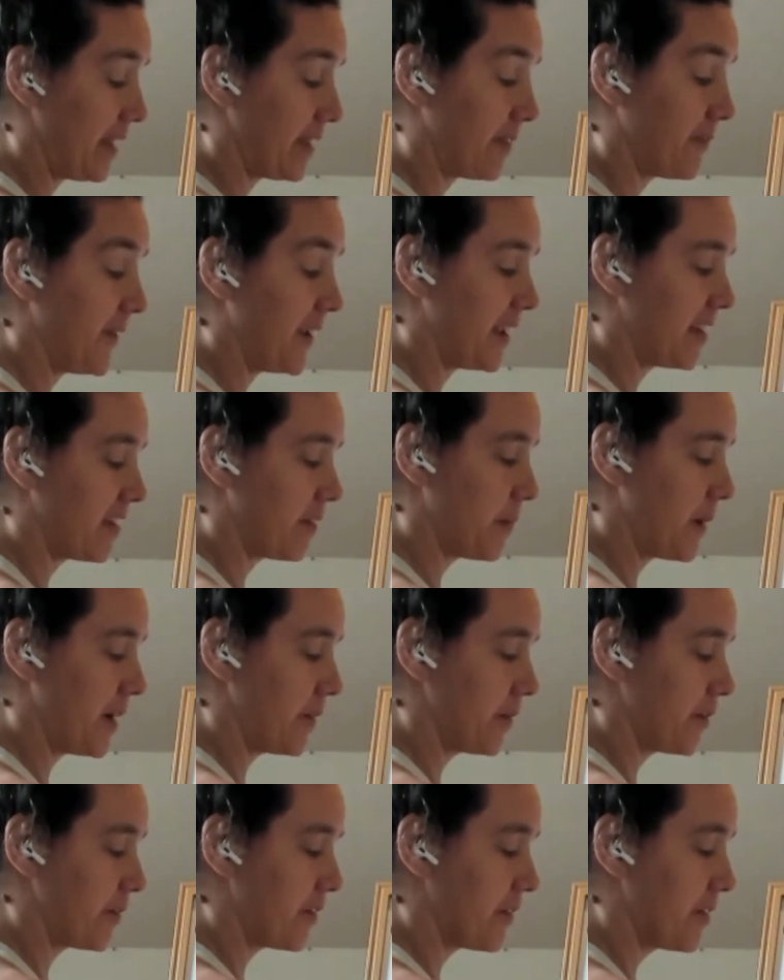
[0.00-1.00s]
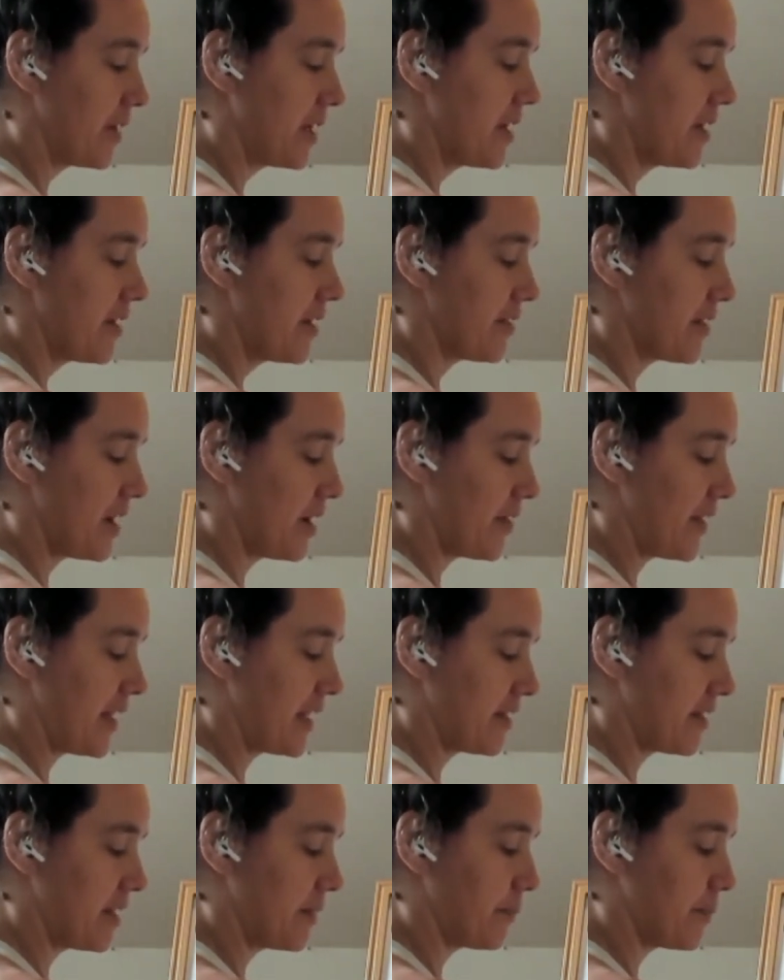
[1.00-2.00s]
a sphinx pose. So
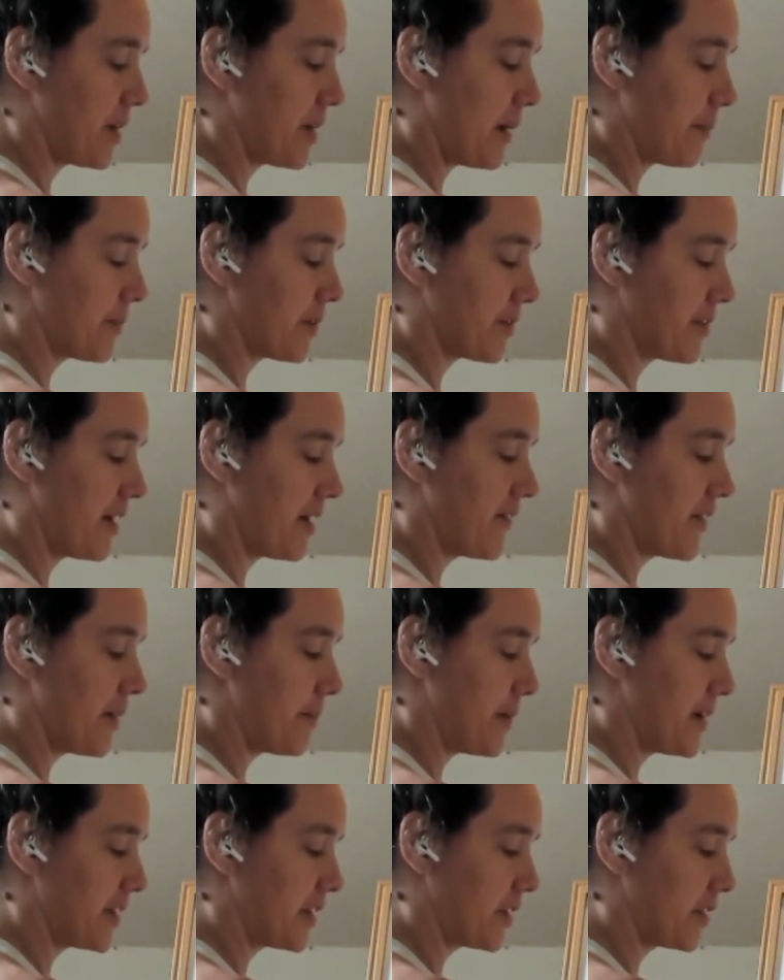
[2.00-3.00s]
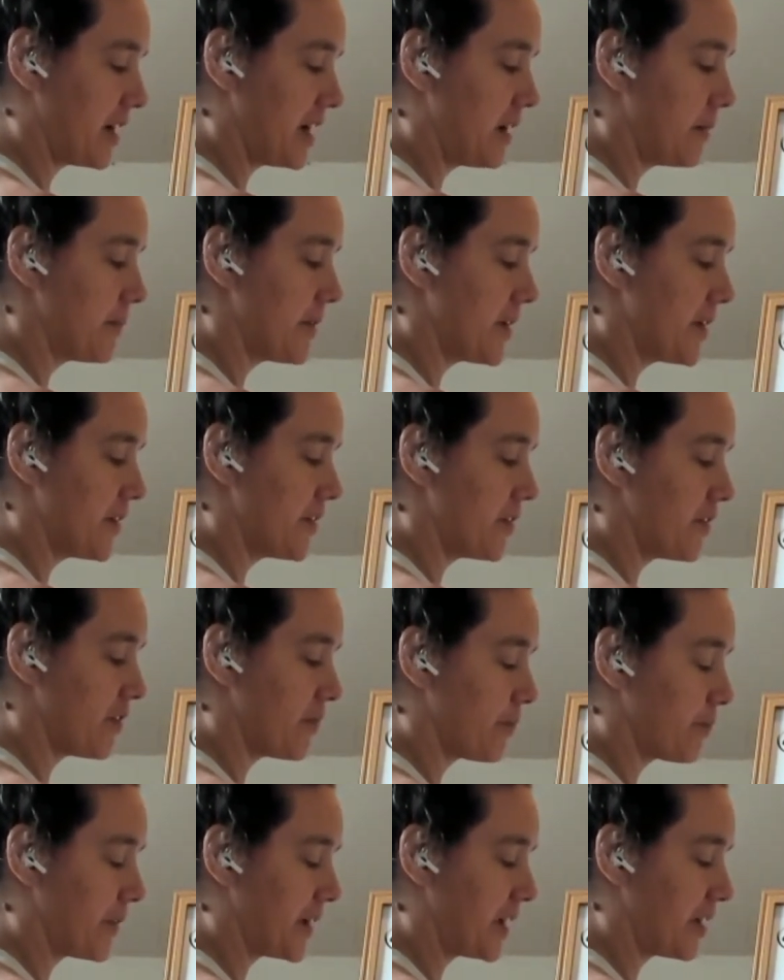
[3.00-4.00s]
that's to prop yourself up on your elbows,
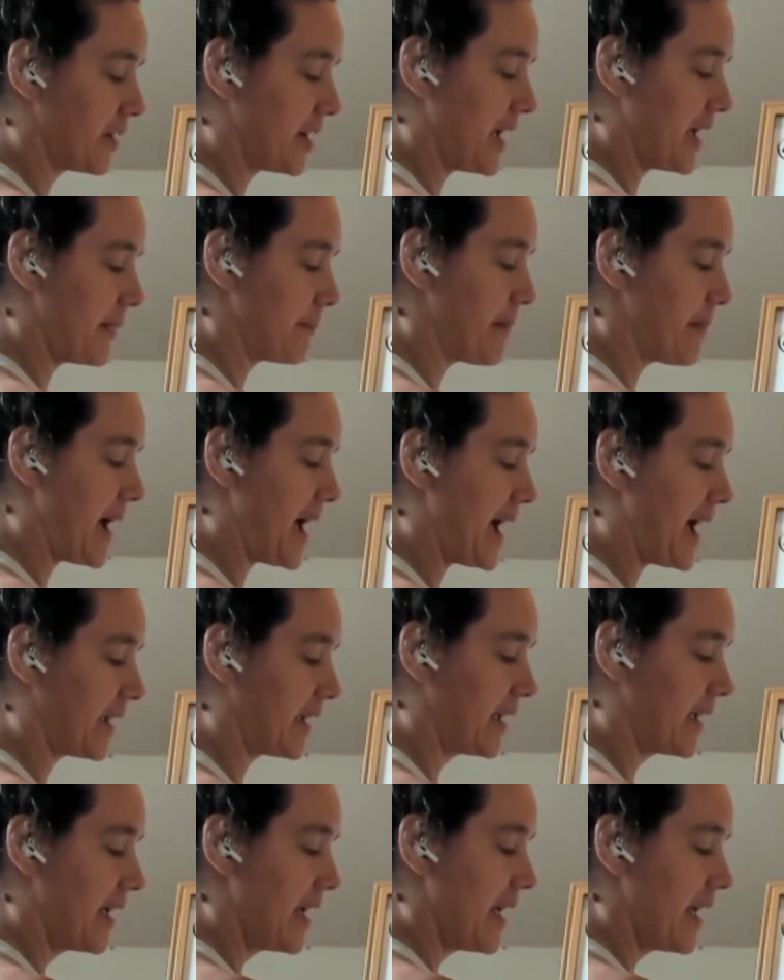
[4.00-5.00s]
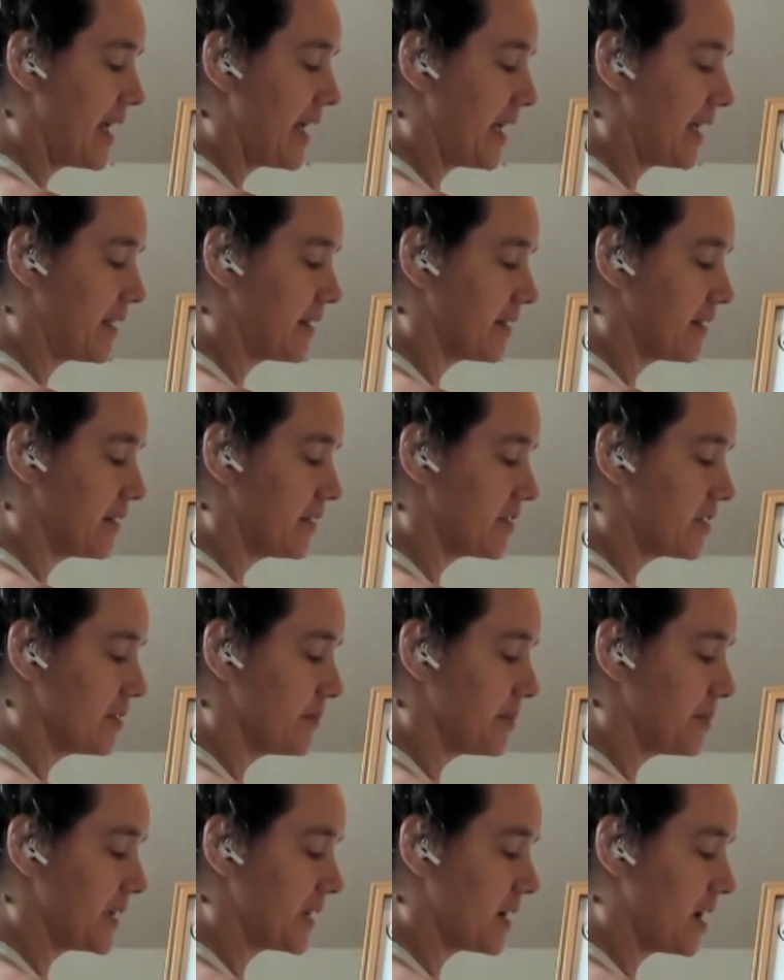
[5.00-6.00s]
bring your head back, and
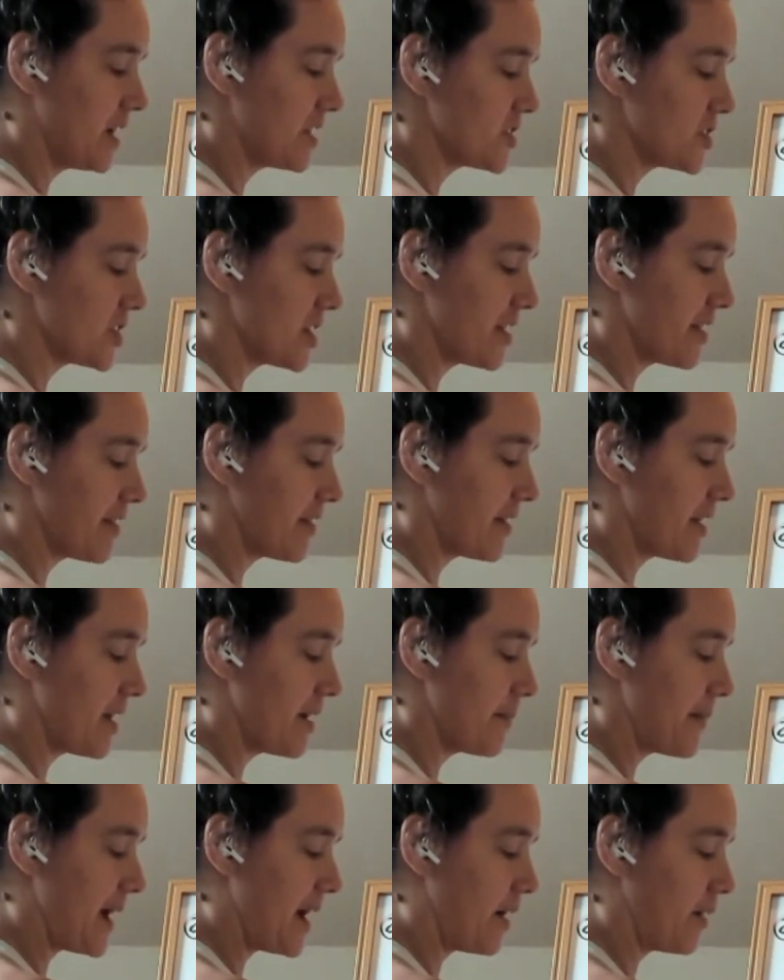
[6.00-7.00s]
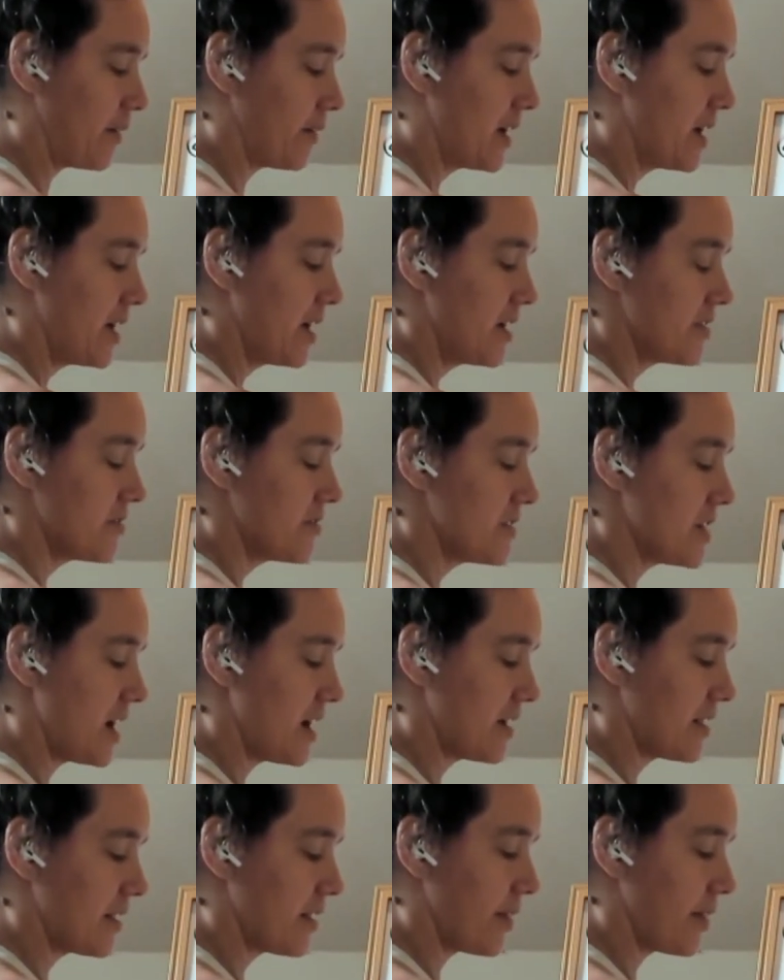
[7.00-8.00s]
to be conscious about
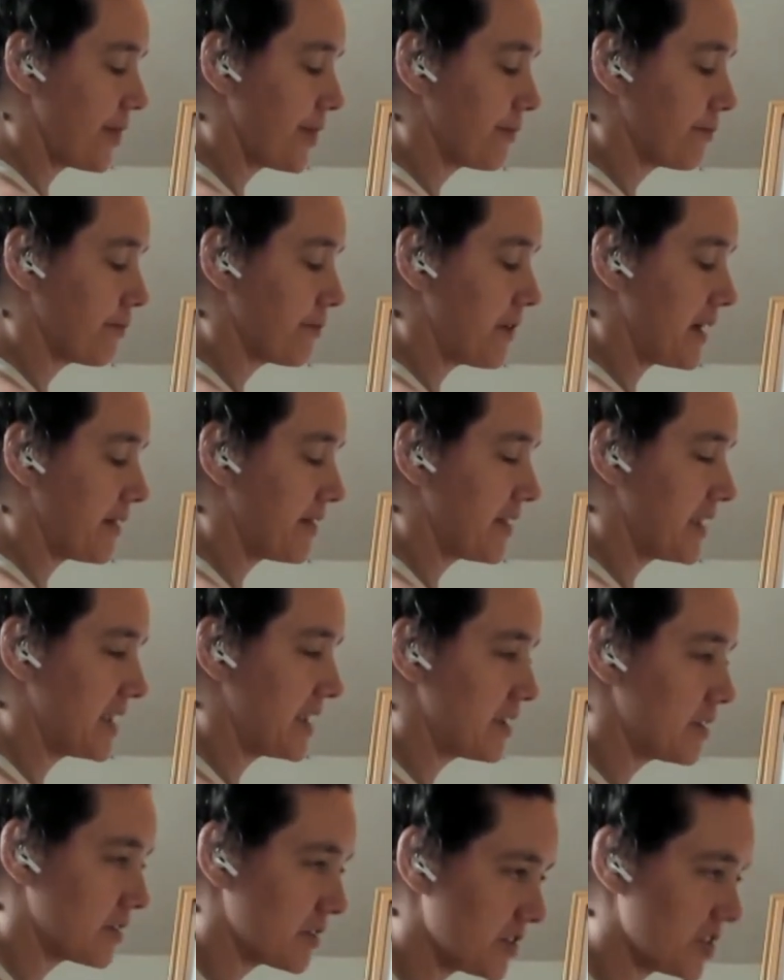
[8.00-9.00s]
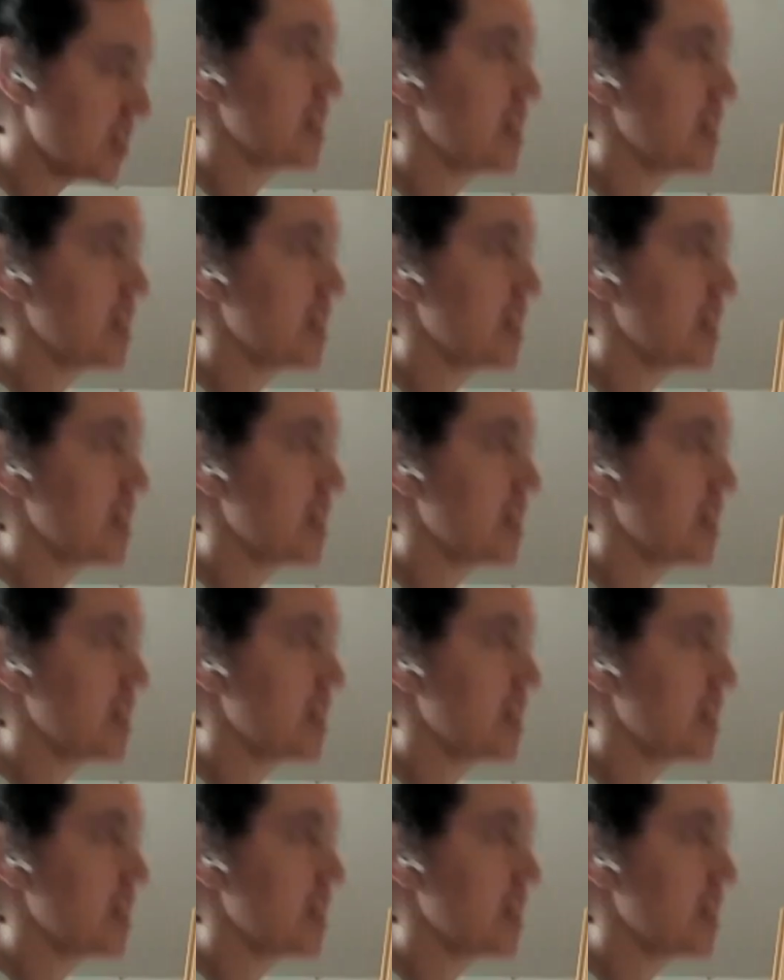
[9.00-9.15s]
not thrusting your